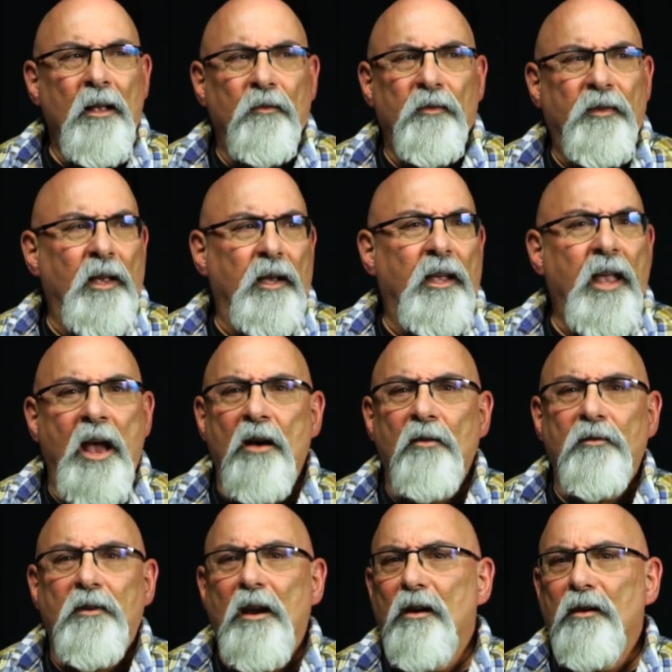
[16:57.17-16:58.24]
It was like, how
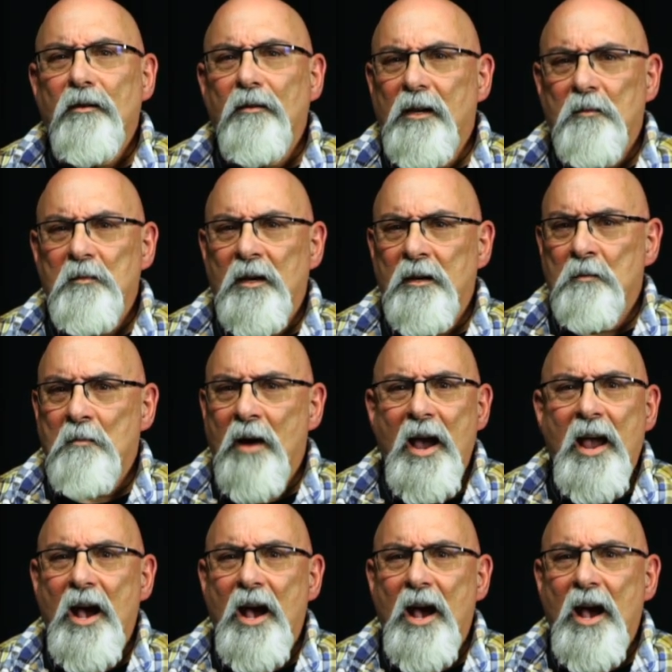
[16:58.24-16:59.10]
dare you come into my